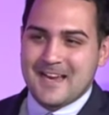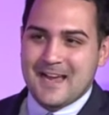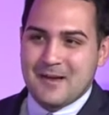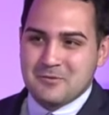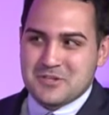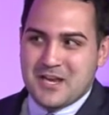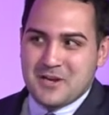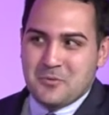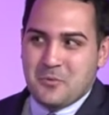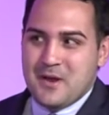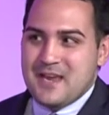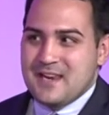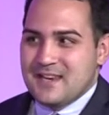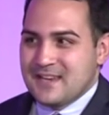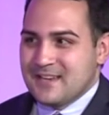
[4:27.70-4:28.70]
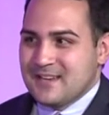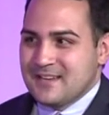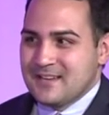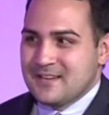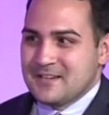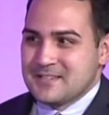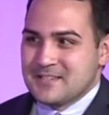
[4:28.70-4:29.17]
I was kind of waiting
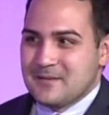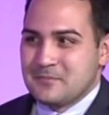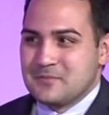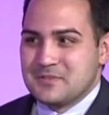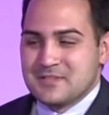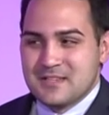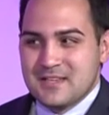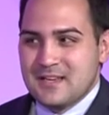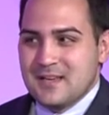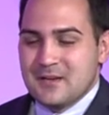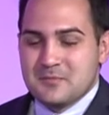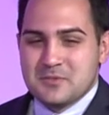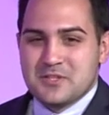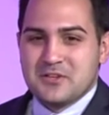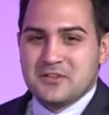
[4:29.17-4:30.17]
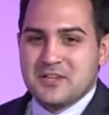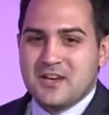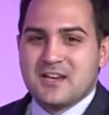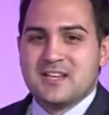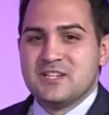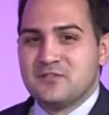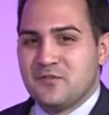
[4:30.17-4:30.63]
because I'm still
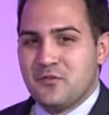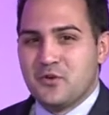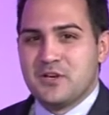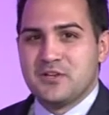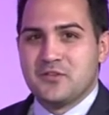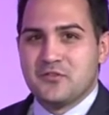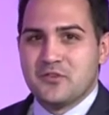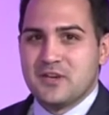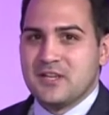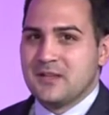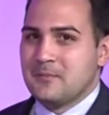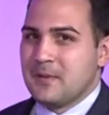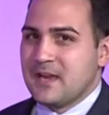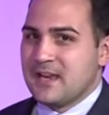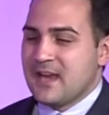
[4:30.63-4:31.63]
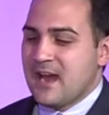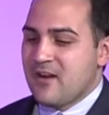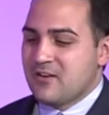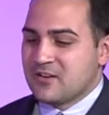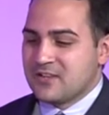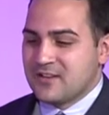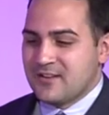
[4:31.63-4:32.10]
young. He's 43, the main
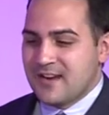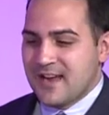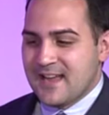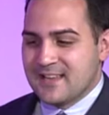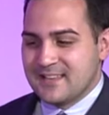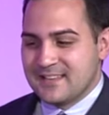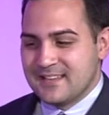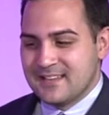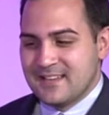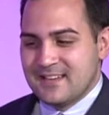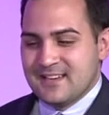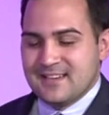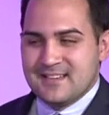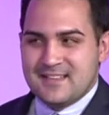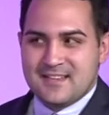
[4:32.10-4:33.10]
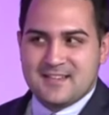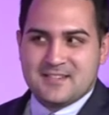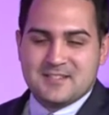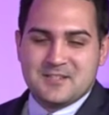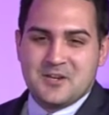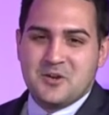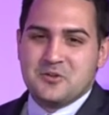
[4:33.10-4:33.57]
character, and he
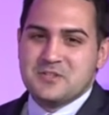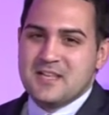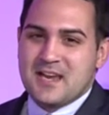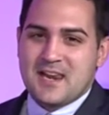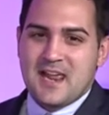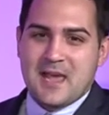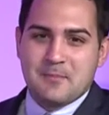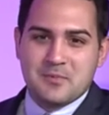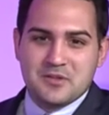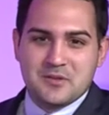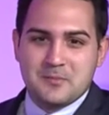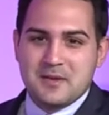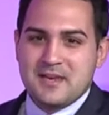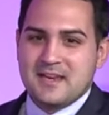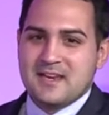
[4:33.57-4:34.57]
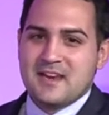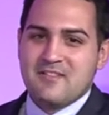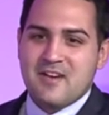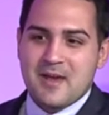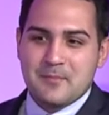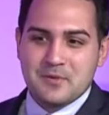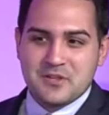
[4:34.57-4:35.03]
thinks, it's not going to happen to me. It can
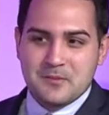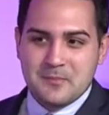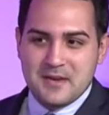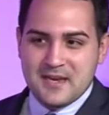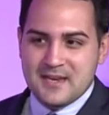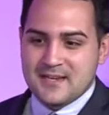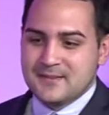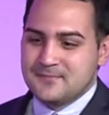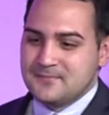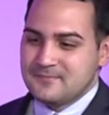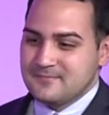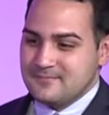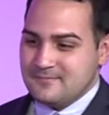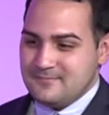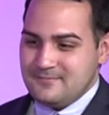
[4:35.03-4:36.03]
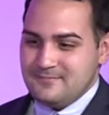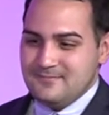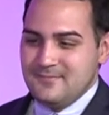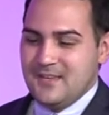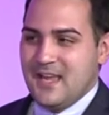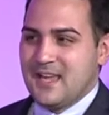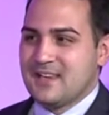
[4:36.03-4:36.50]
never happen to me.
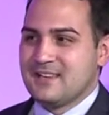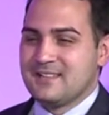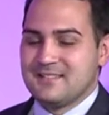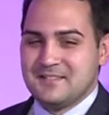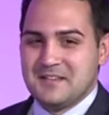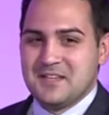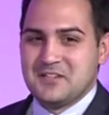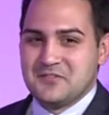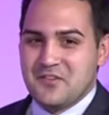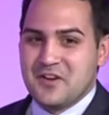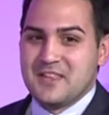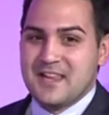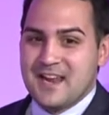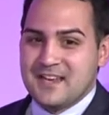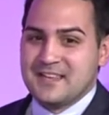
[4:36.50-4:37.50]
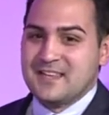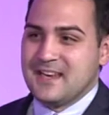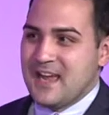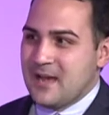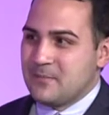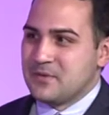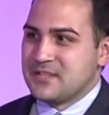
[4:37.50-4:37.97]
And he's finding out it did
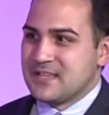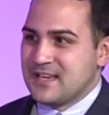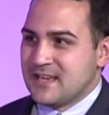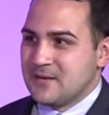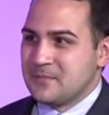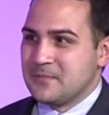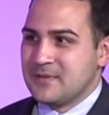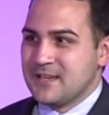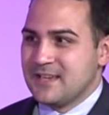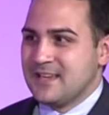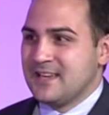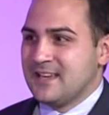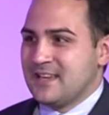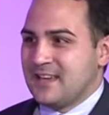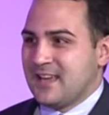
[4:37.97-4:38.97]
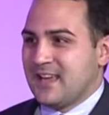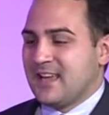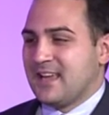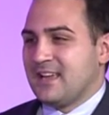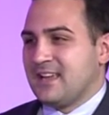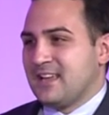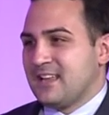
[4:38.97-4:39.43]
happen to him,
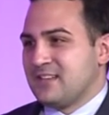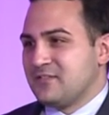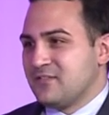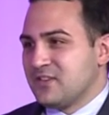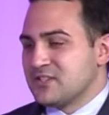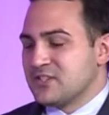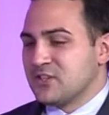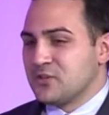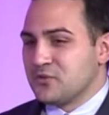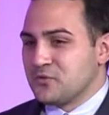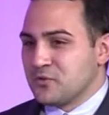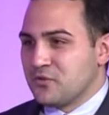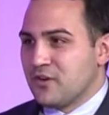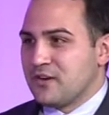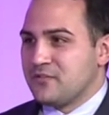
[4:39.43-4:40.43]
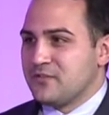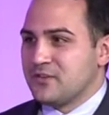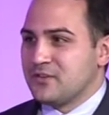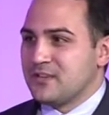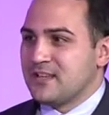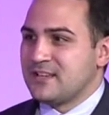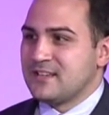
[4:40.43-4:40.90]
and he feels a little
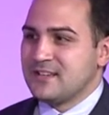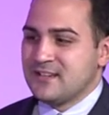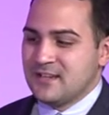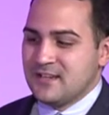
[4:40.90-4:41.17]
regretful. And